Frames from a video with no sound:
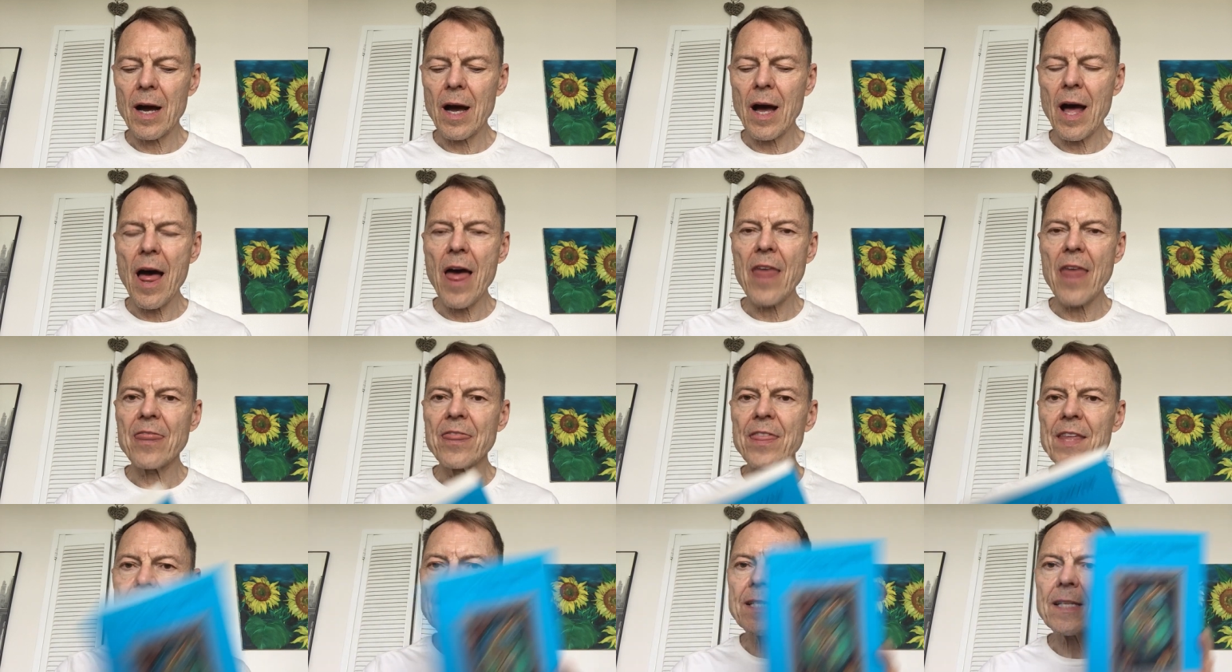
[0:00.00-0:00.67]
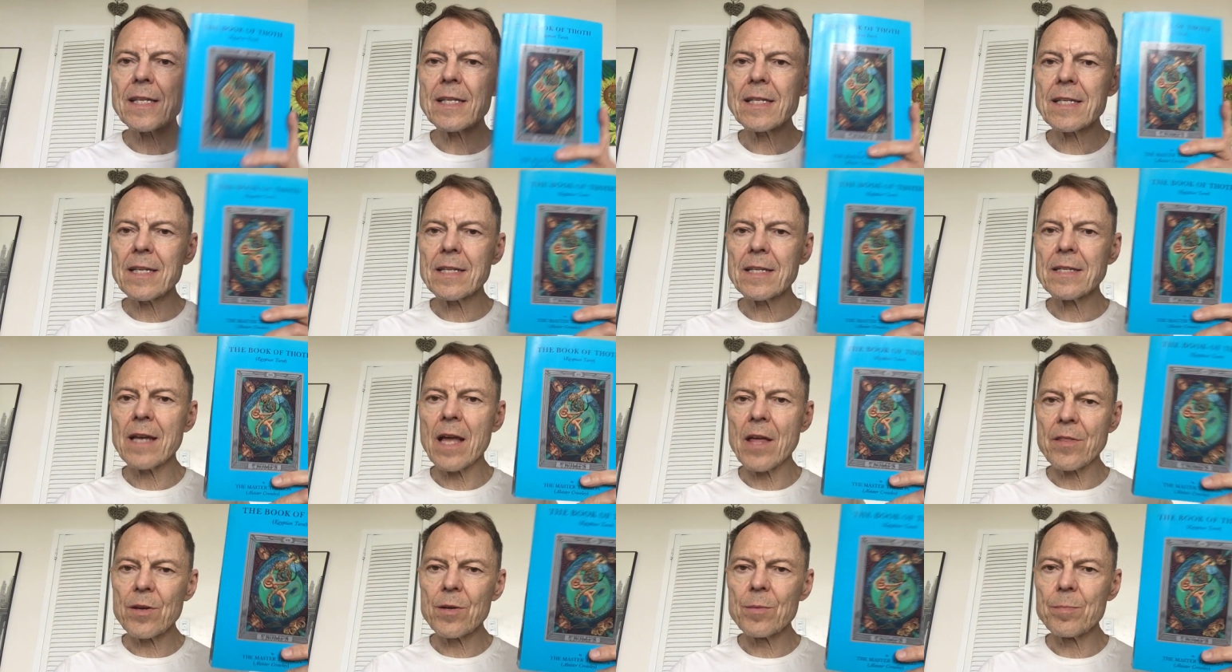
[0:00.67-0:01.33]
This is
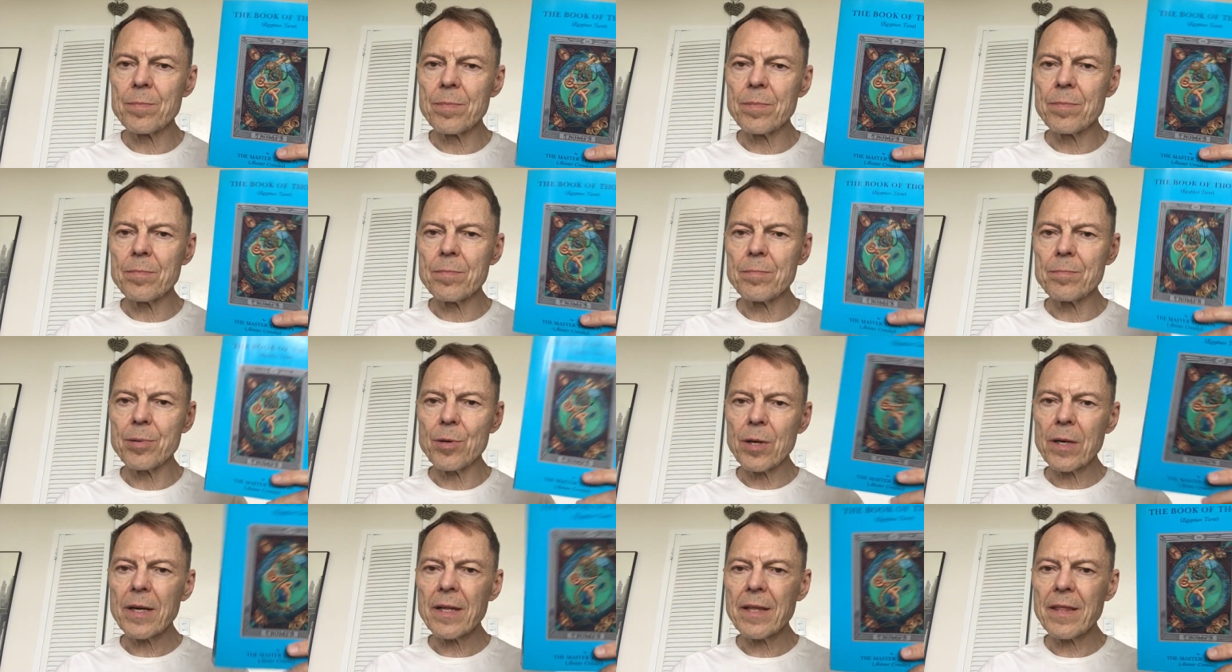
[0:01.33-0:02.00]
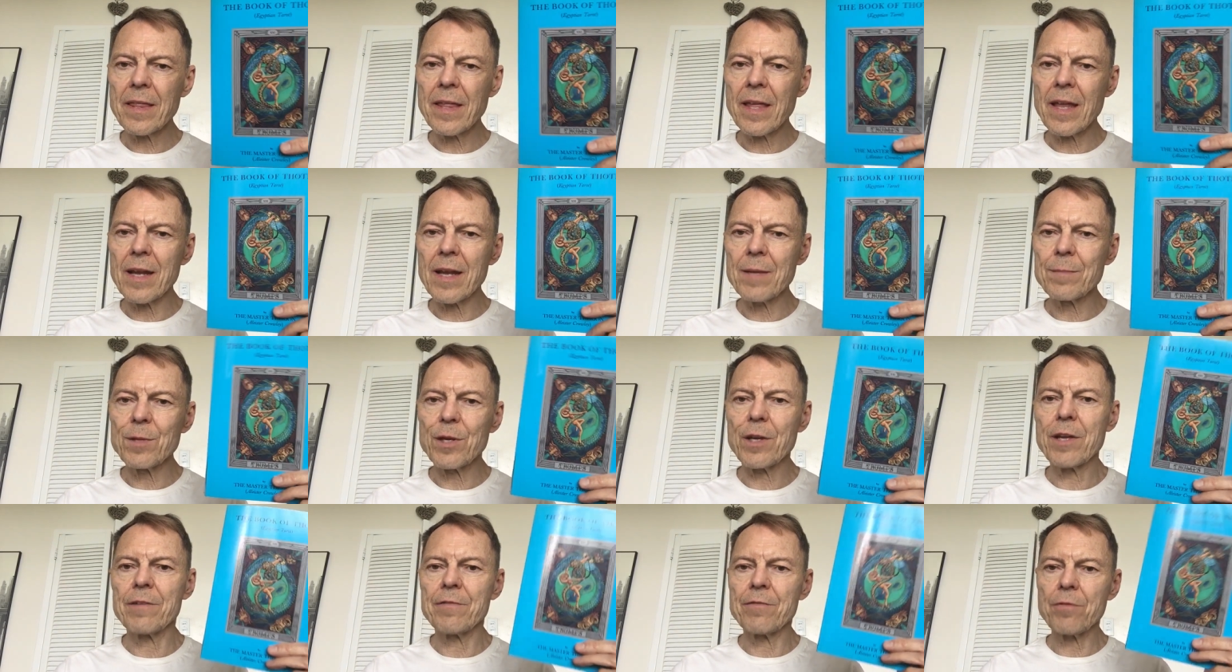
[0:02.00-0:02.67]
another book that I'm
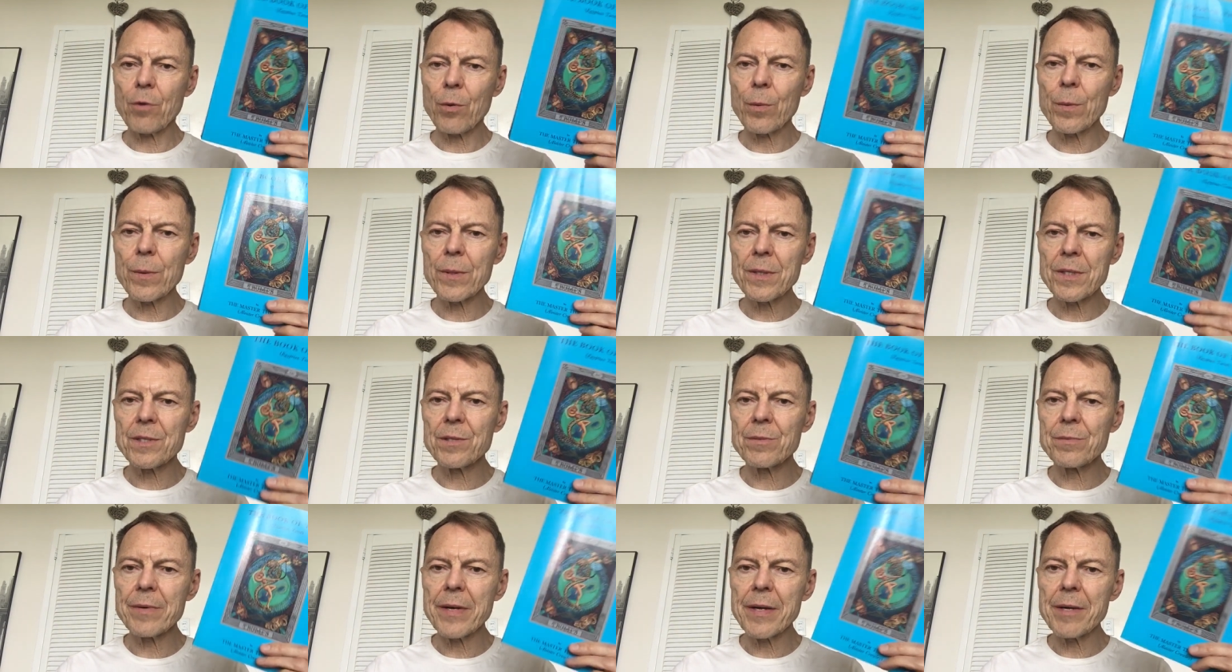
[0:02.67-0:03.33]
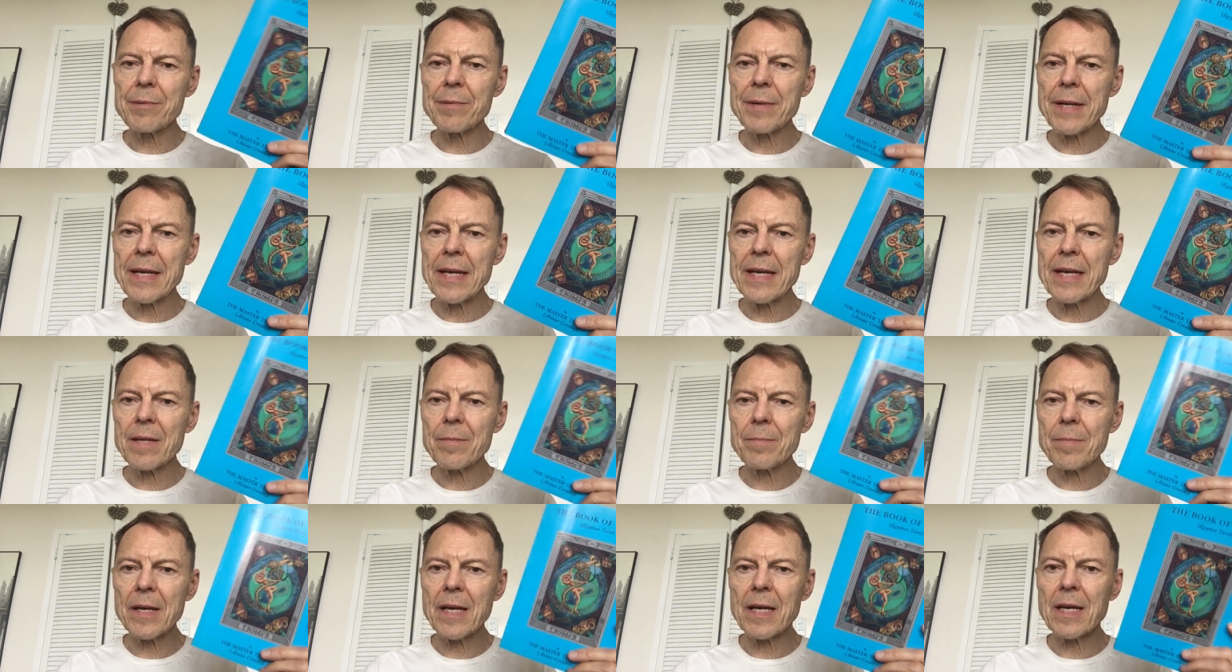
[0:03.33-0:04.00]
looking forward to
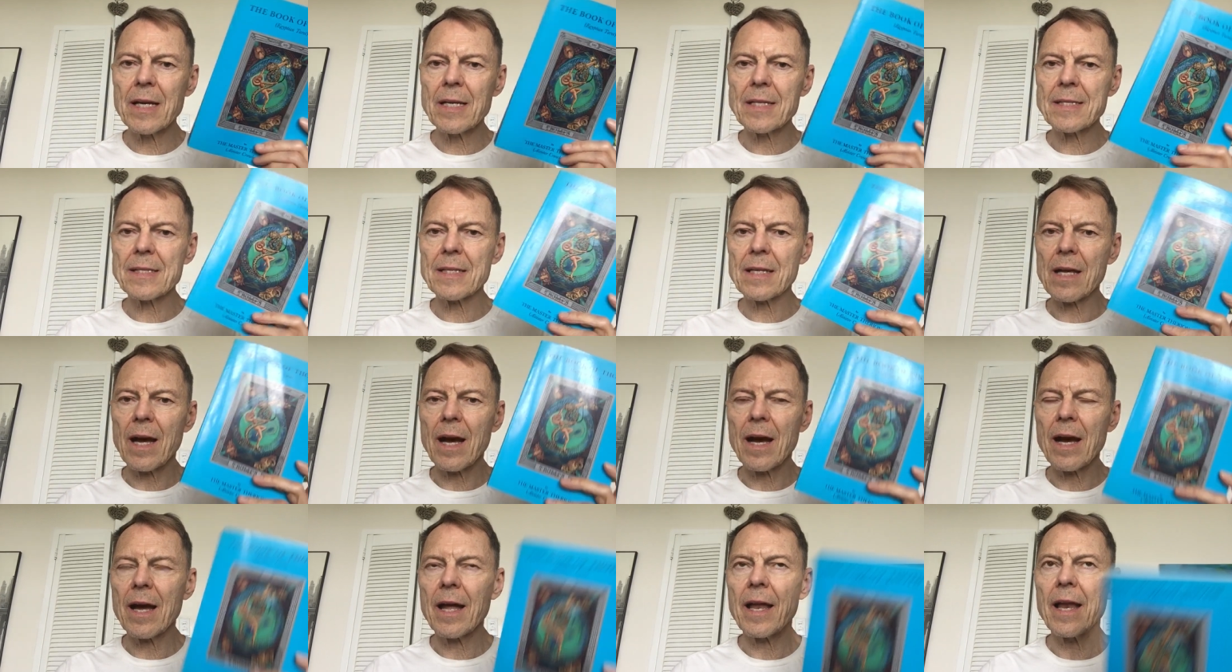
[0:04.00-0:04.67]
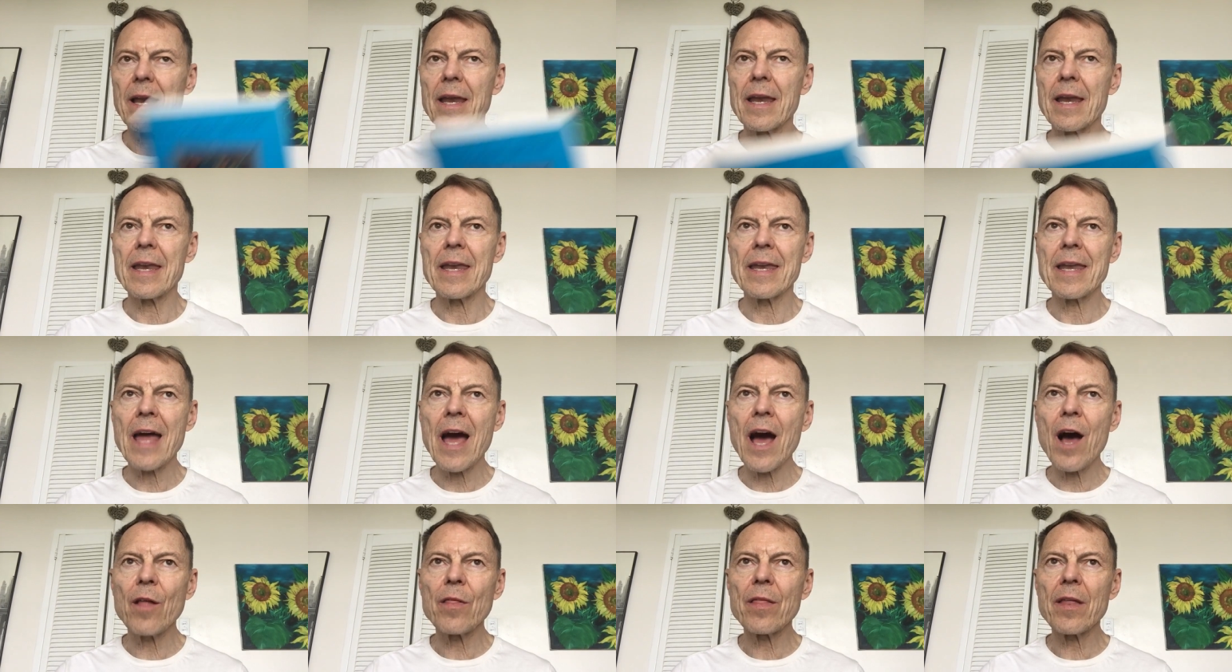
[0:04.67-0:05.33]
rereading because
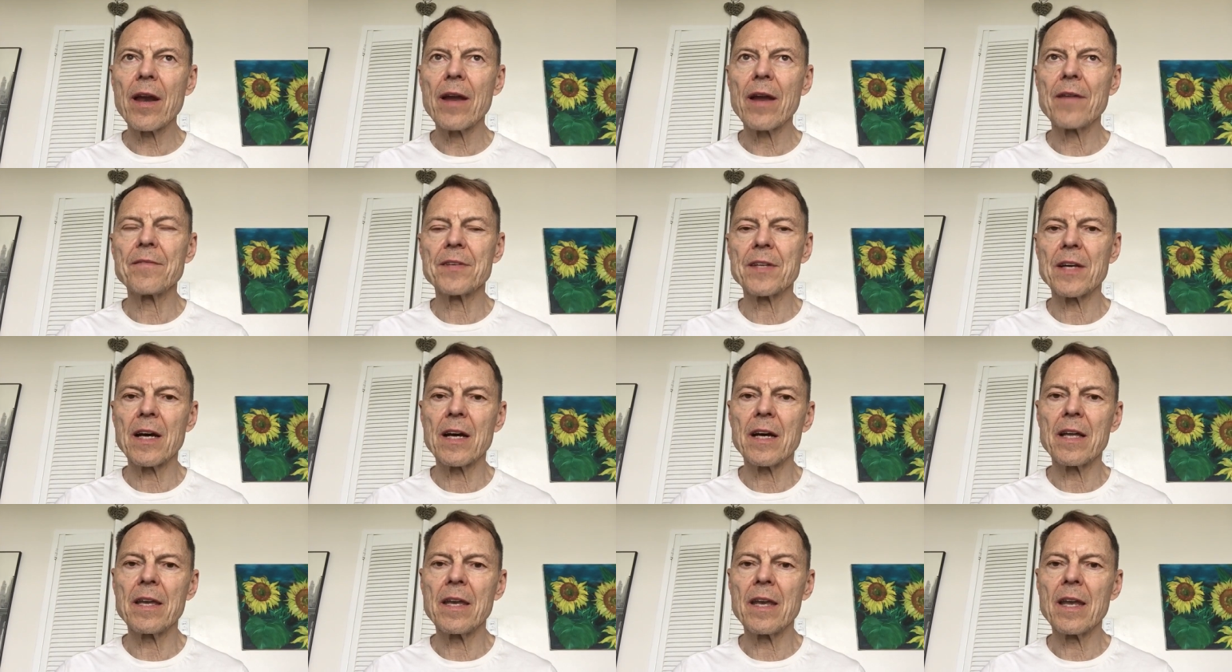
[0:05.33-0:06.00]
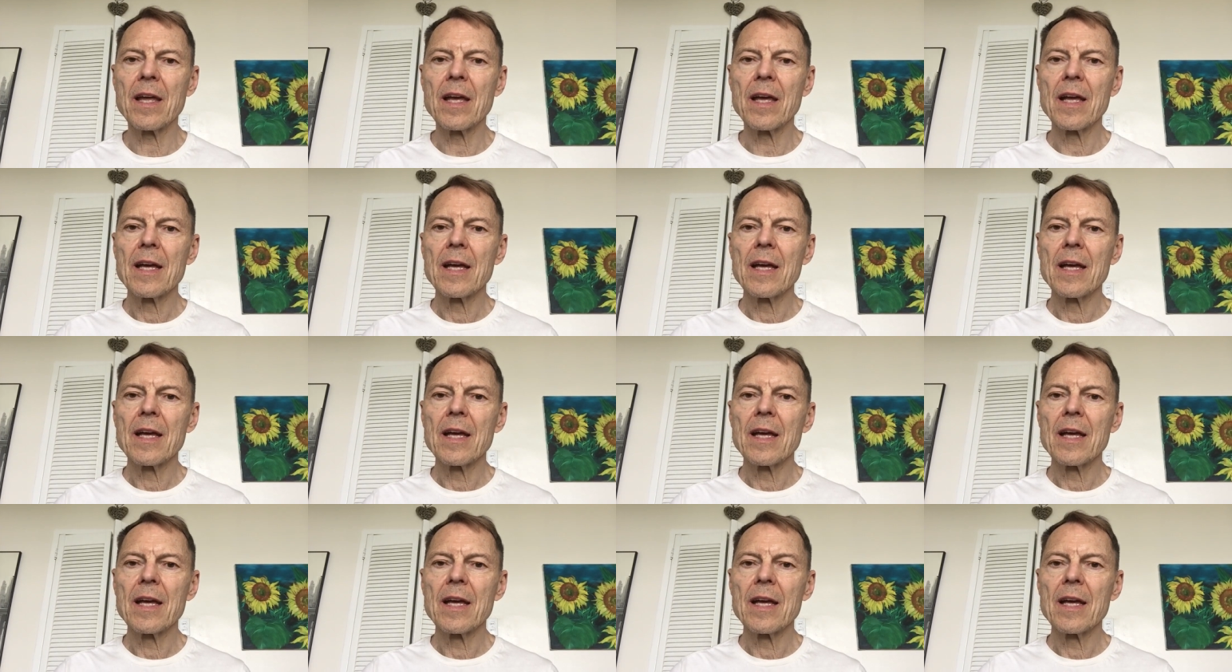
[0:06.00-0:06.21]
now that I've done